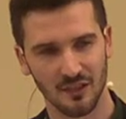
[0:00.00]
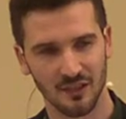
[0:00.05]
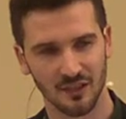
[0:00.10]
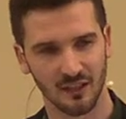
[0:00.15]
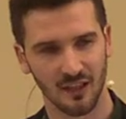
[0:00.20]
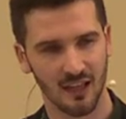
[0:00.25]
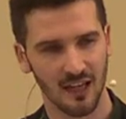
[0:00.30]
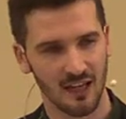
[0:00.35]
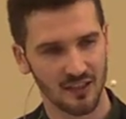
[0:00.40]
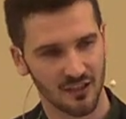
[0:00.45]

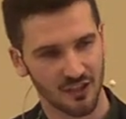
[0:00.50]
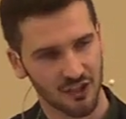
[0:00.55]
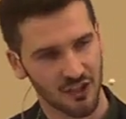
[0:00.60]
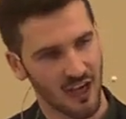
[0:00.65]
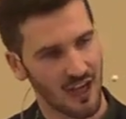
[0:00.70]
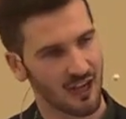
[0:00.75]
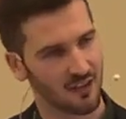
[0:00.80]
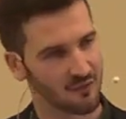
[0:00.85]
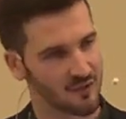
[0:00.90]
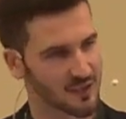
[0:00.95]
to
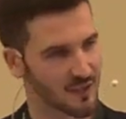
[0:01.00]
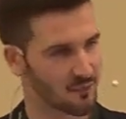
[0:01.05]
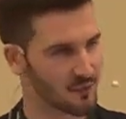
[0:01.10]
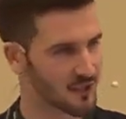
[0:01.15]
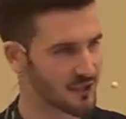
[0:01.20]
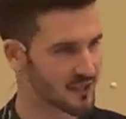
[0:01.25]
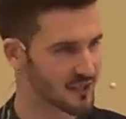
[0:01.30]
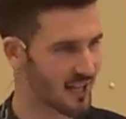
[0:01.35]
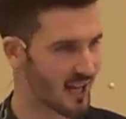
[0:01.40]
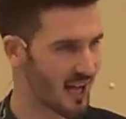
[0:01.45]
chat with some of
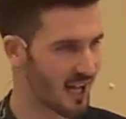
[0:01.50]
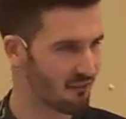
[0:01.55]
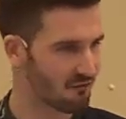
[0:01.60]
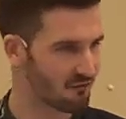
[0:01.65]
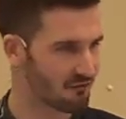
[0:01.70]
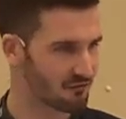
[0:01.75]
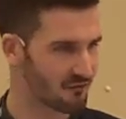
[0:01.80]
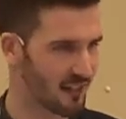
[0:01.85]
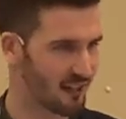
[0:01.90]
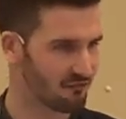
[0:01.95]
the
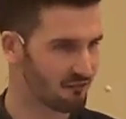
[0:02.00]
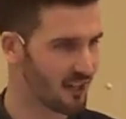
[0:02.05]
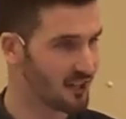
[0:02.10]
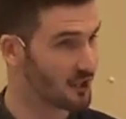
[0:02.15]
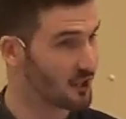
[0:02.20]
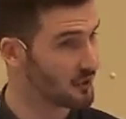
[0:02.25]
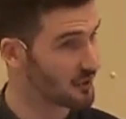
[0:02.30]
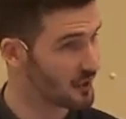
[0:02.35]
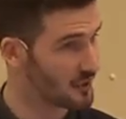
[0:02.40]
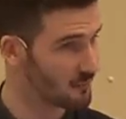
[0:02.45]
staff, find
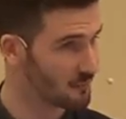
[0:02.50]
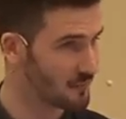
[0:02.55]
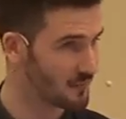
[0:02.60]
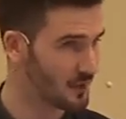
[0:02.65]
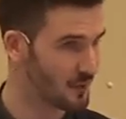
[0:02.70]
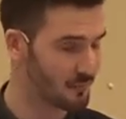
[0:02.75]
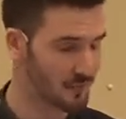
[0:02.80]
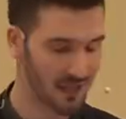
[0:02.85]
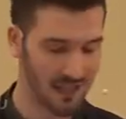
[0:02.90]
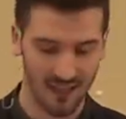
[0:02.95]
out
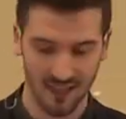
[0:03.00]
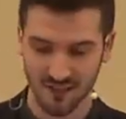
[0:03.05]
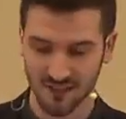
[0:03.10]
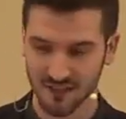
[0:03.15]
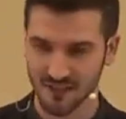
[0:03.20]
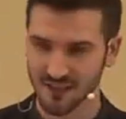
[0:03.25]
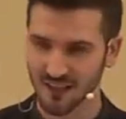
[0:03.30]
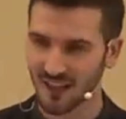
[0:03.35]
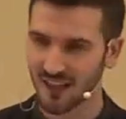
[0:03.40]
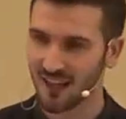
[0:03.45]
their
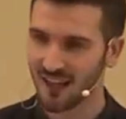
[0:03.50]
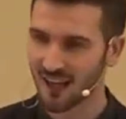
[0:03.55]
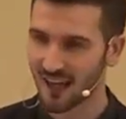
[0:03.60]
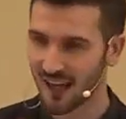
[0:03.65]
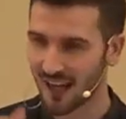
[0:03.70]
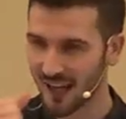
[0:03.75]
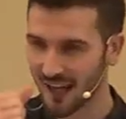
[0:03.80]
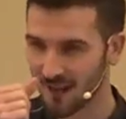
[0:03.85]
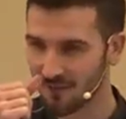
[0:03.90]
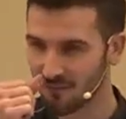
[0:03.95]
plans
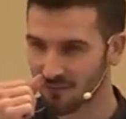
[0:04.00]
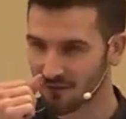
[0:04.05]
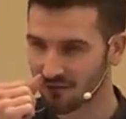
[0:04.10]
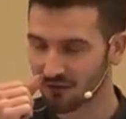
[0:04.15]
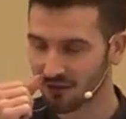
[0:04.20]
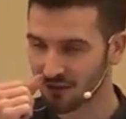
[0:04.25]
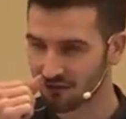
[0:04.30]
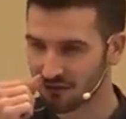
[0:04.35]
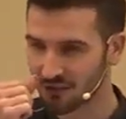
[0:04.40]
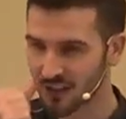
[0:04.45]

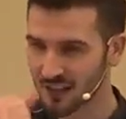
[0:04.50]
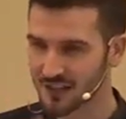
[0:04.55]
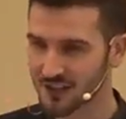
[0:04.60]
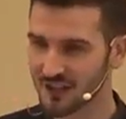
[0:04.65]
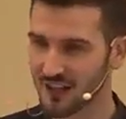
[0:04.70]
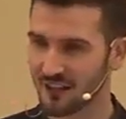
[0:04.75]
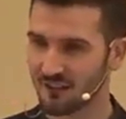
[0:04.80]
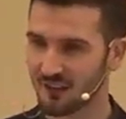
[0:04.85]
for next year.